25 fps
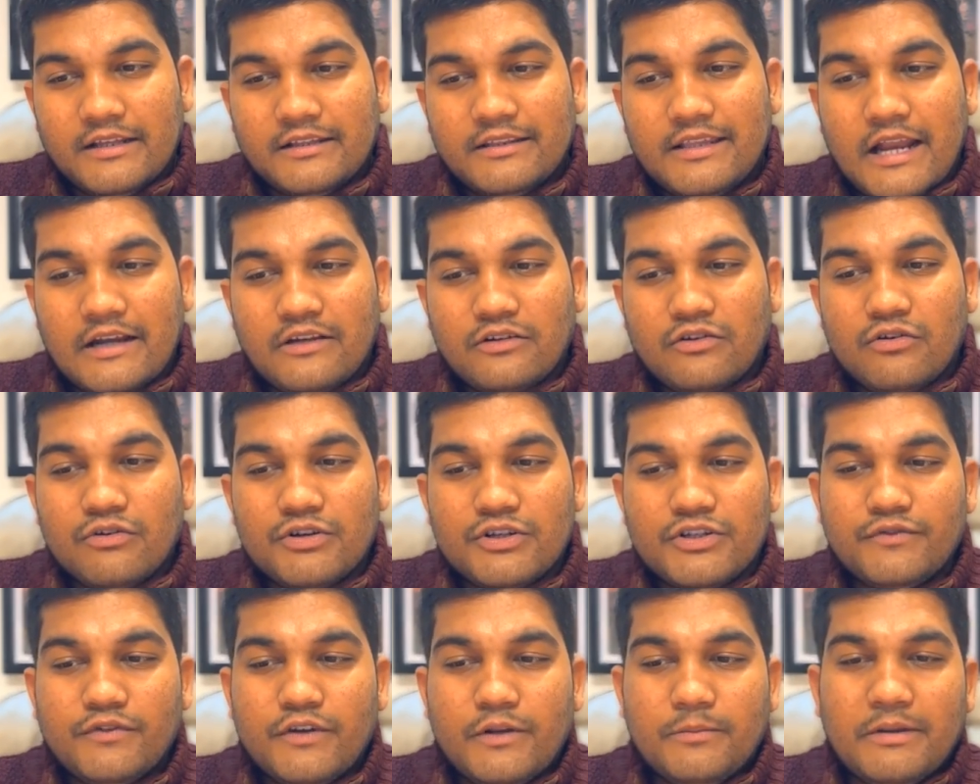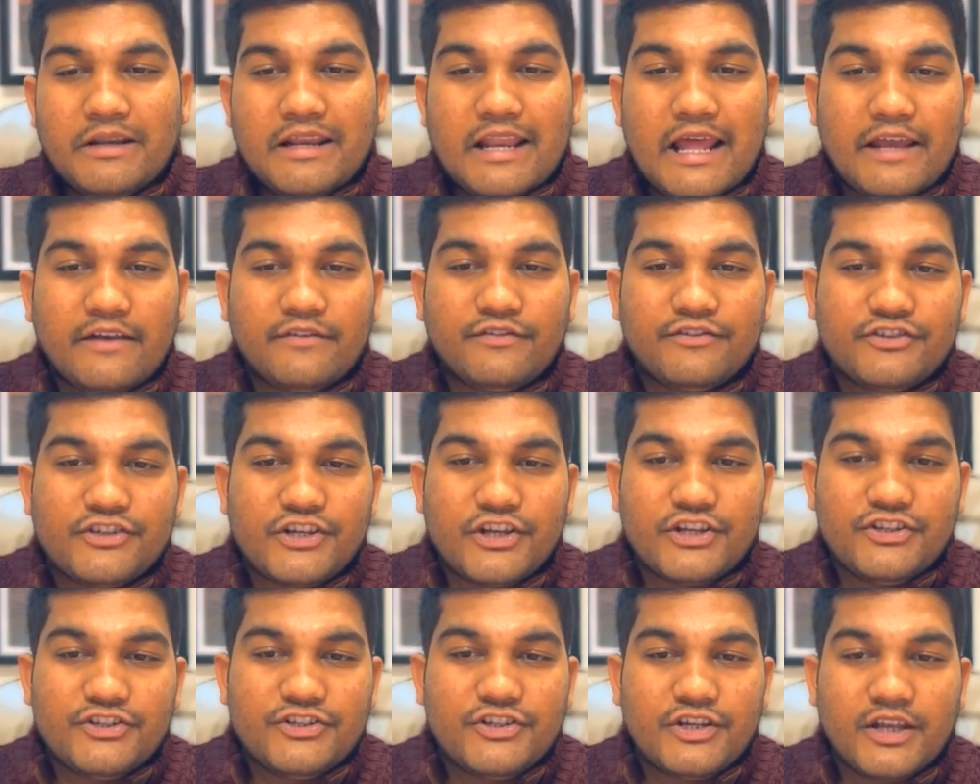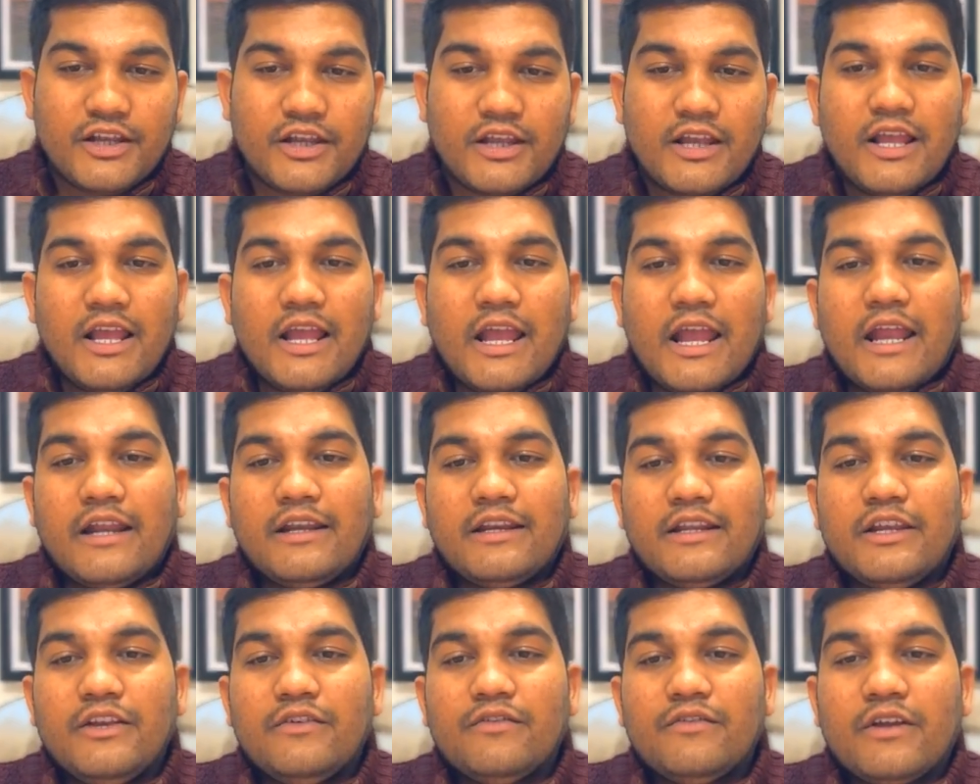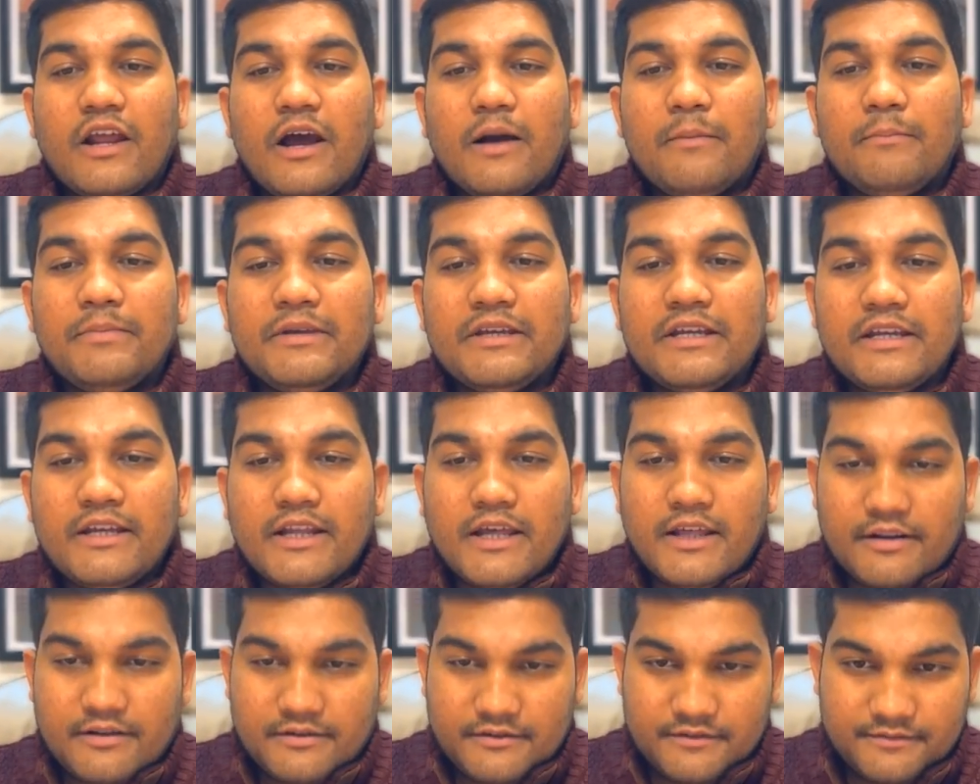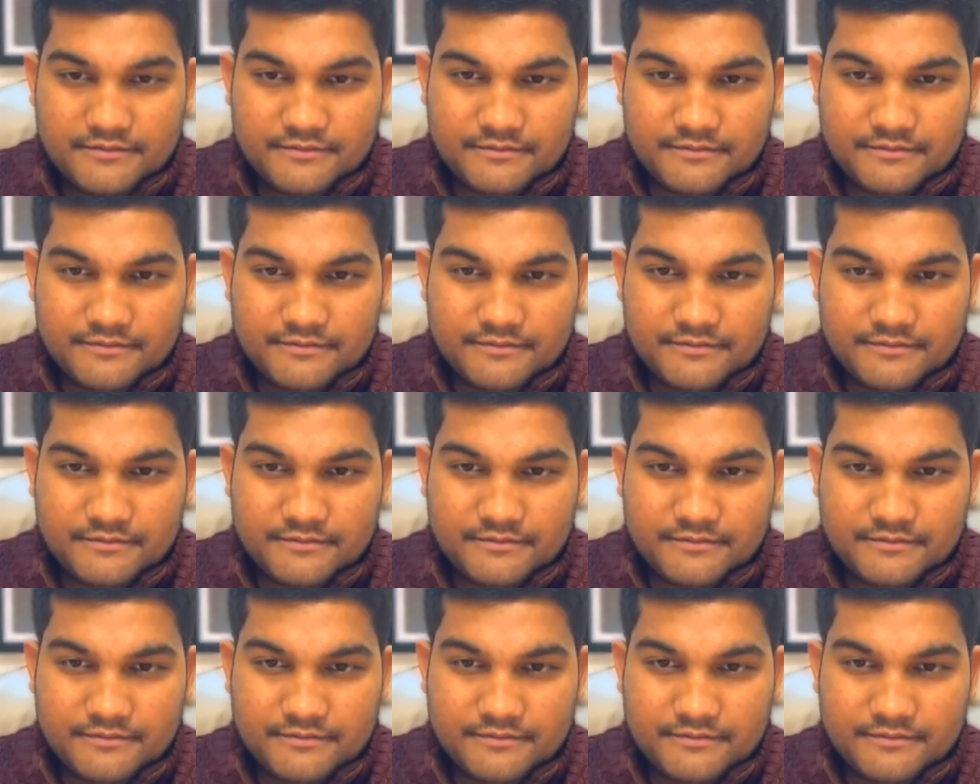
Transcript: That course will be life-changing, and even a beginner